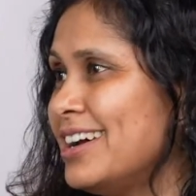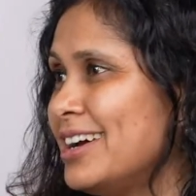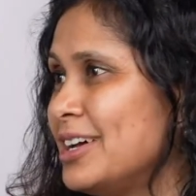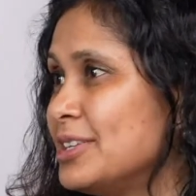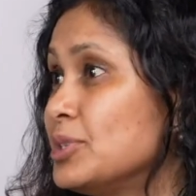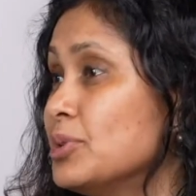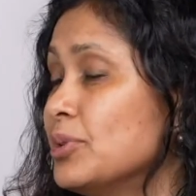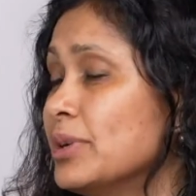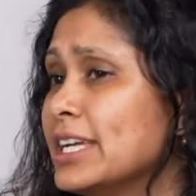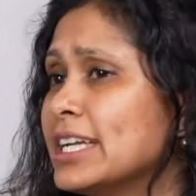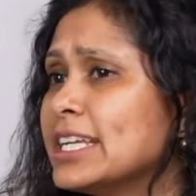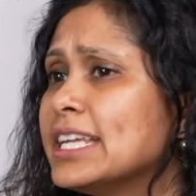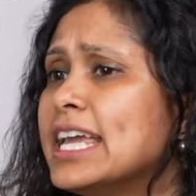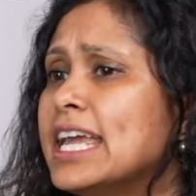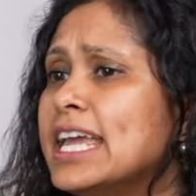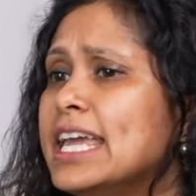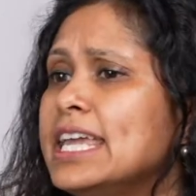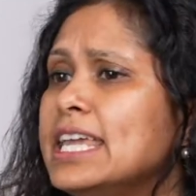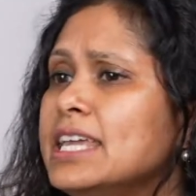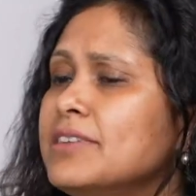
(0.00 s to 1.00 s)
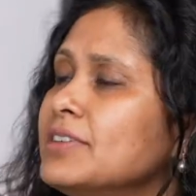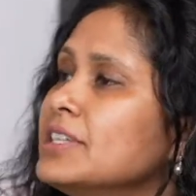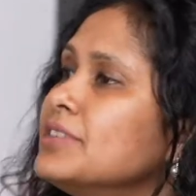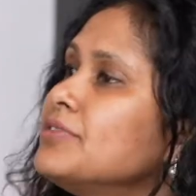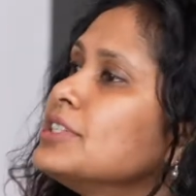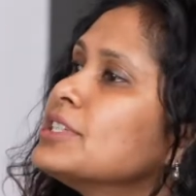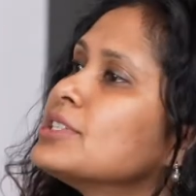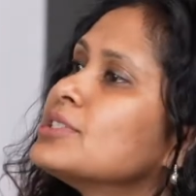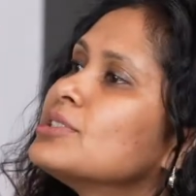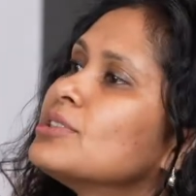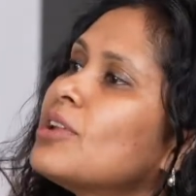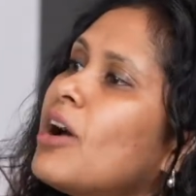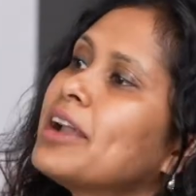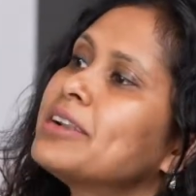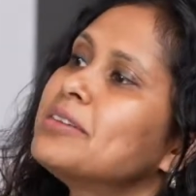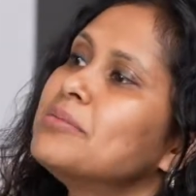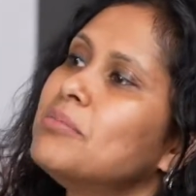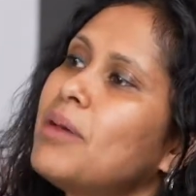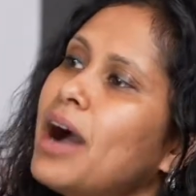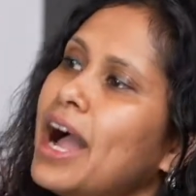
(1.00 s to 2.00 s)
doing it. Even if it is
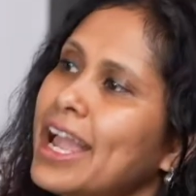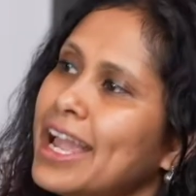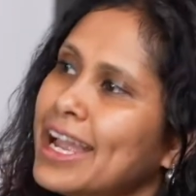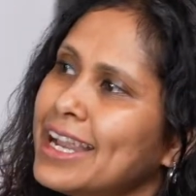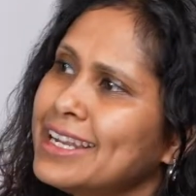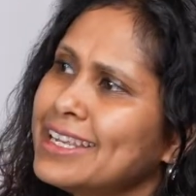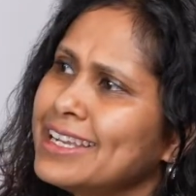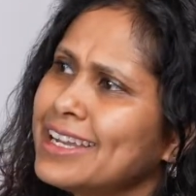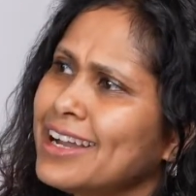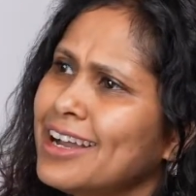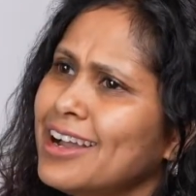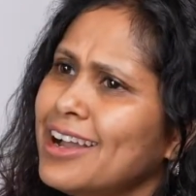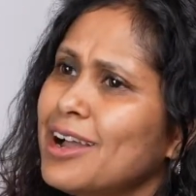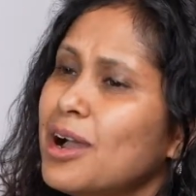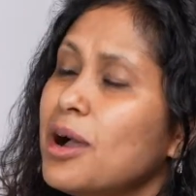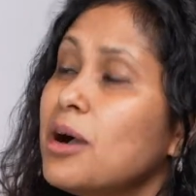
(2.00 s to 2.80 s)
not my idea,